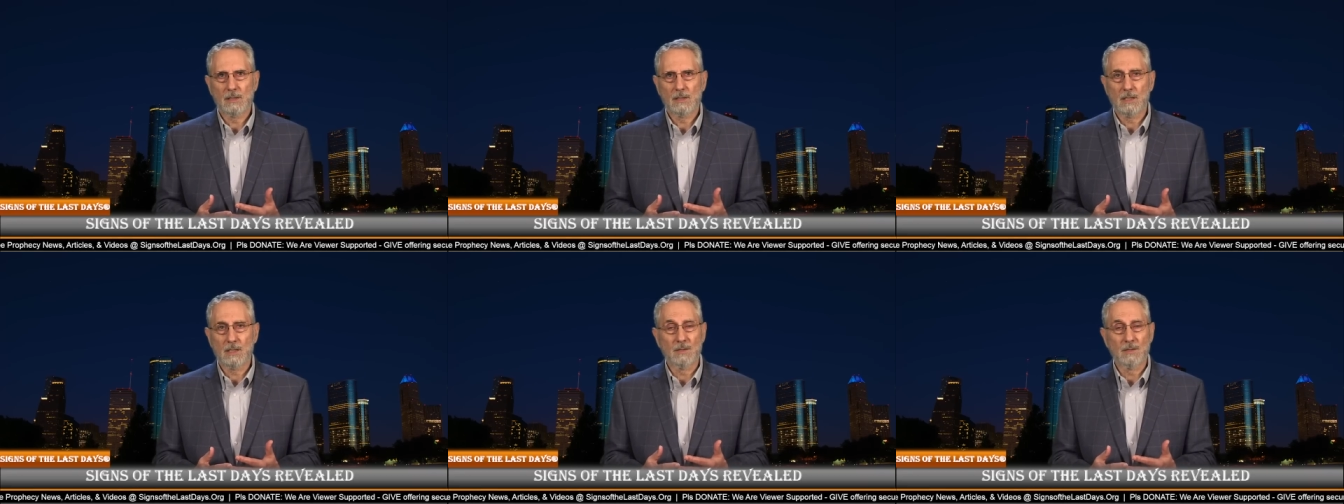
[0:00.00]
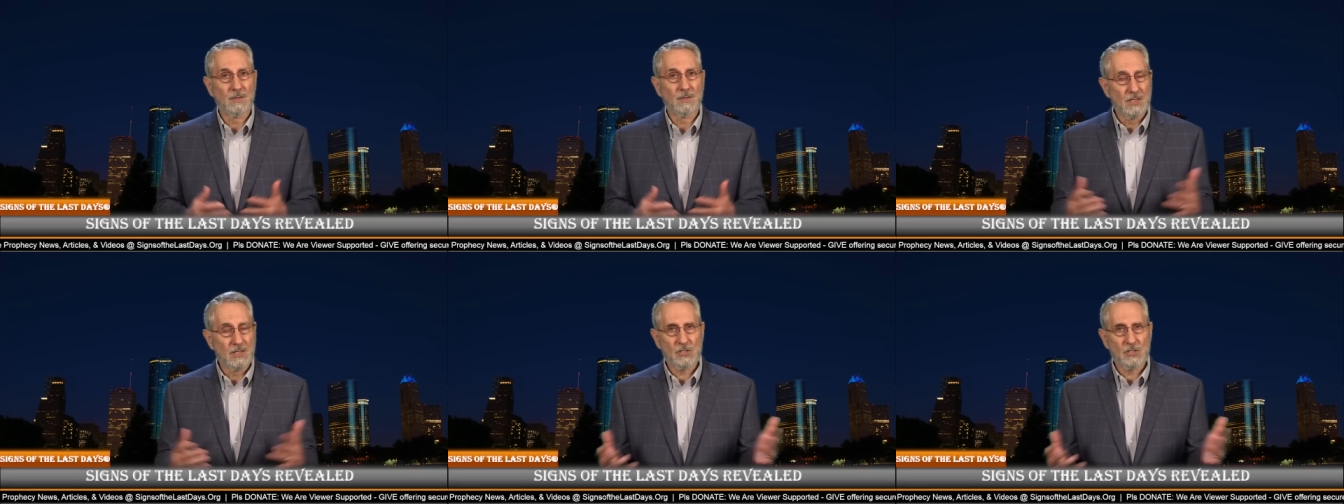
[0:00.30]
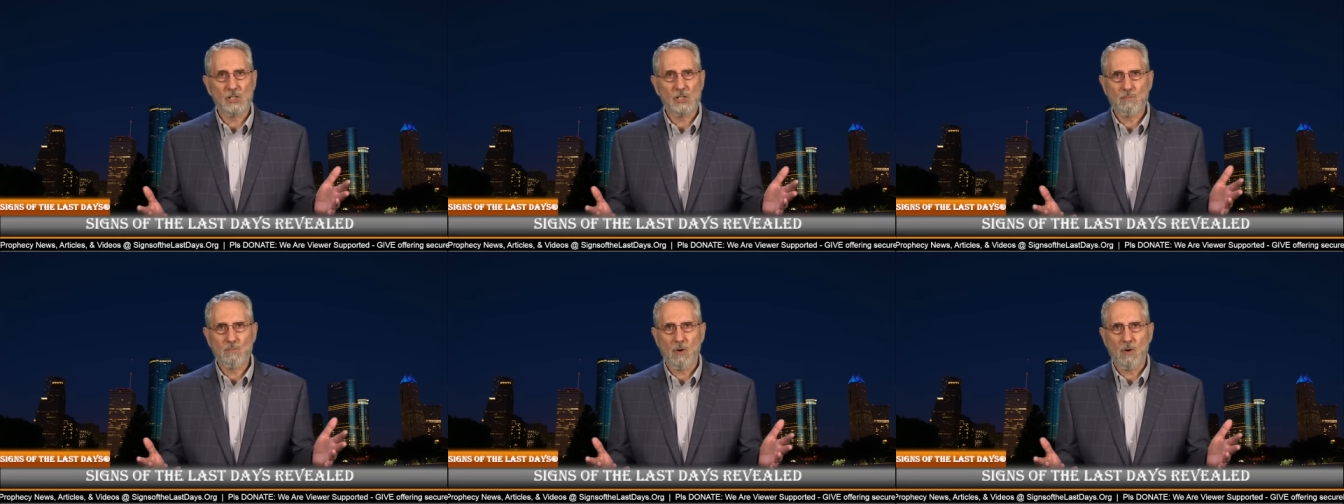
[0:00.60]
And
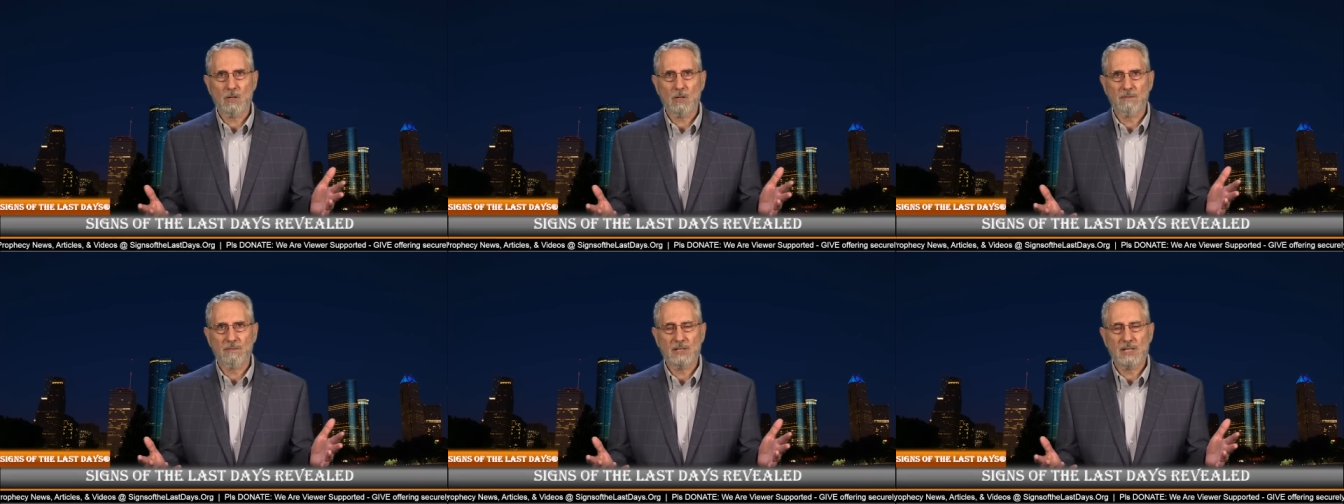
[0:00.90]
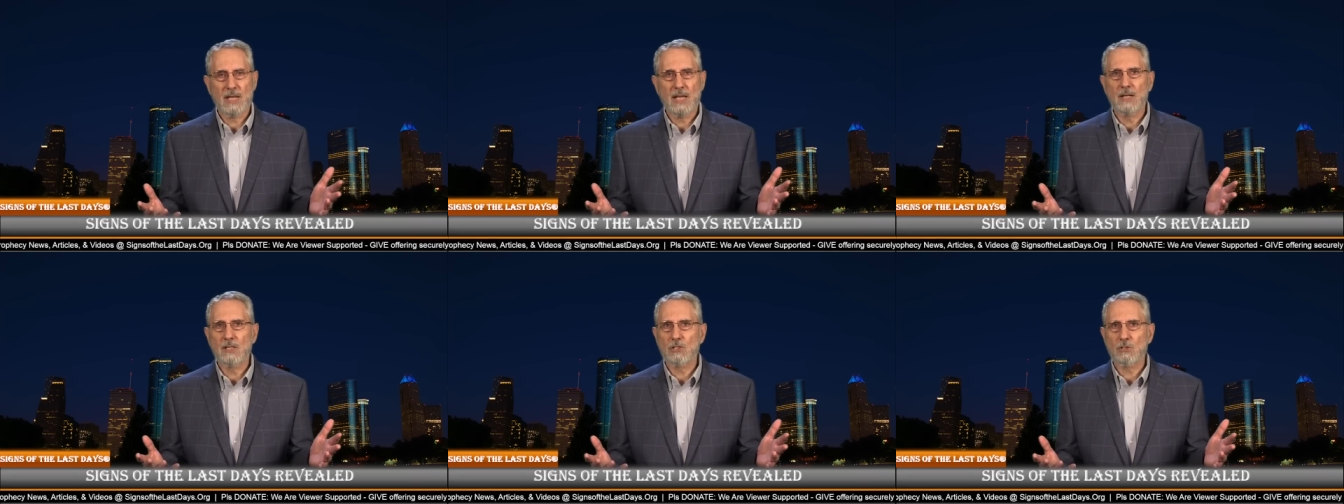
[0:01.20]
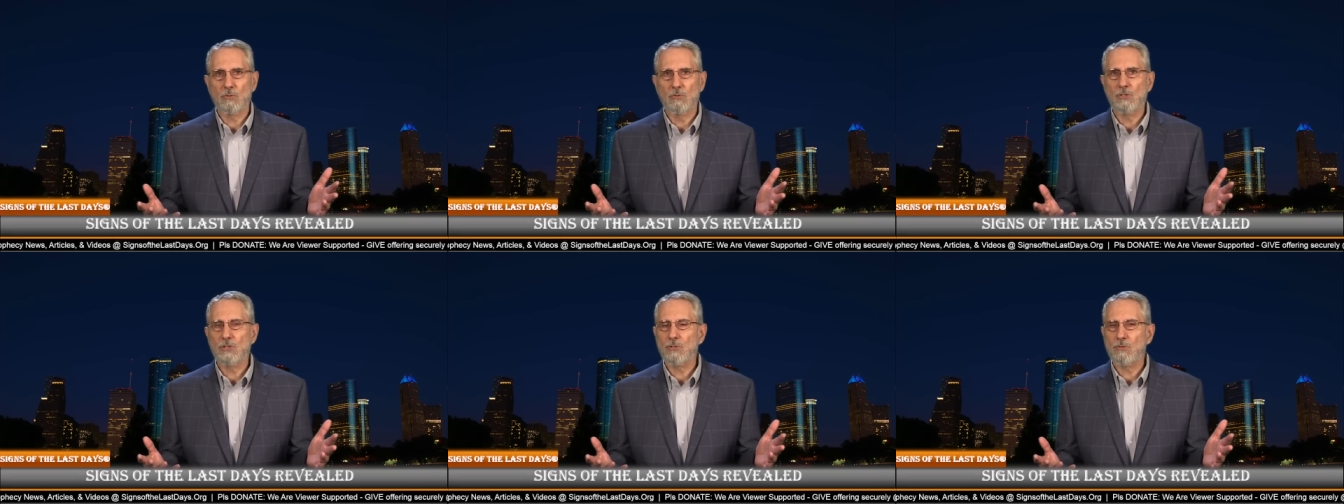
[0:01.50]
this is part of the
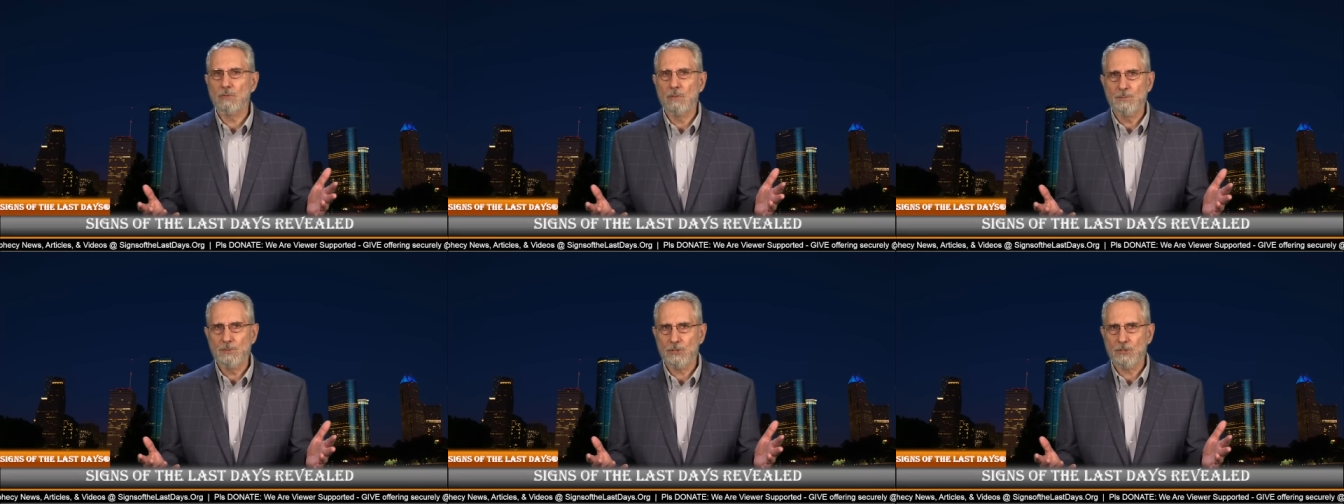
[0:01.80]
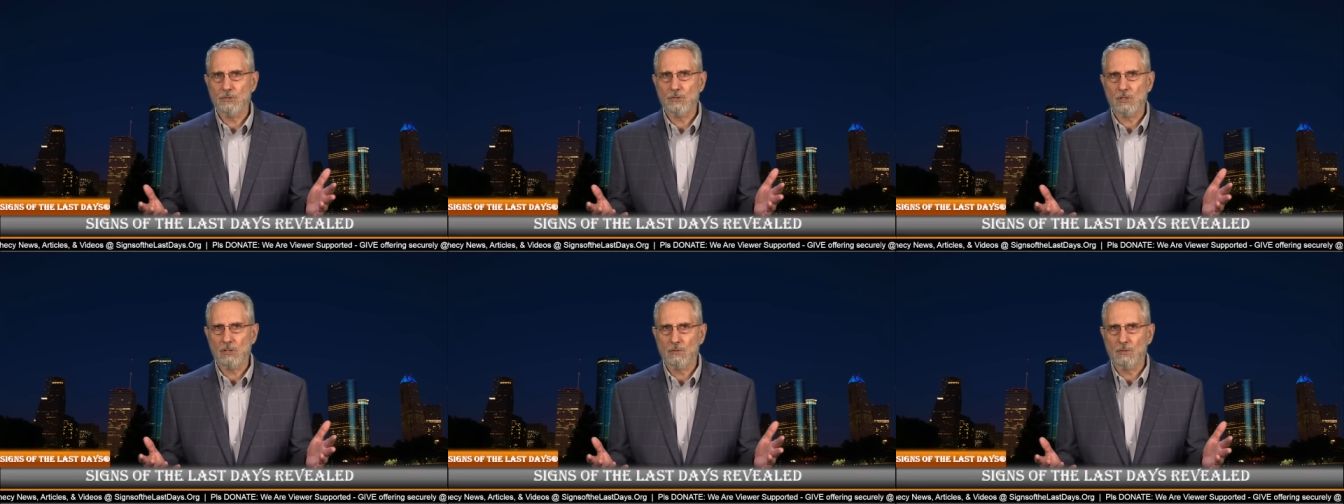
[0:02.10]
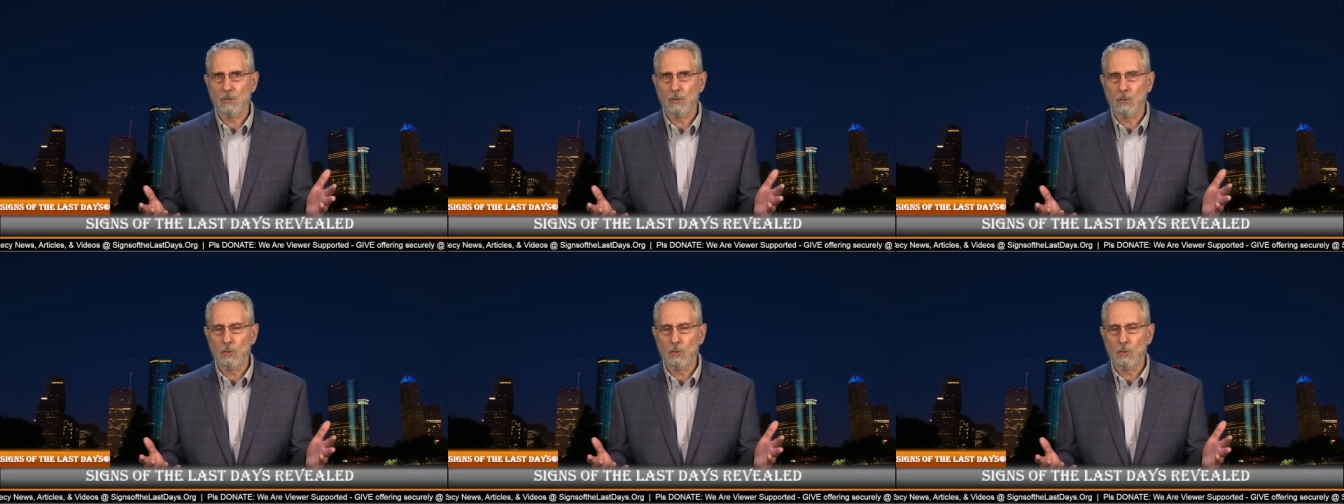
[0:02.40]
actual scriptures of the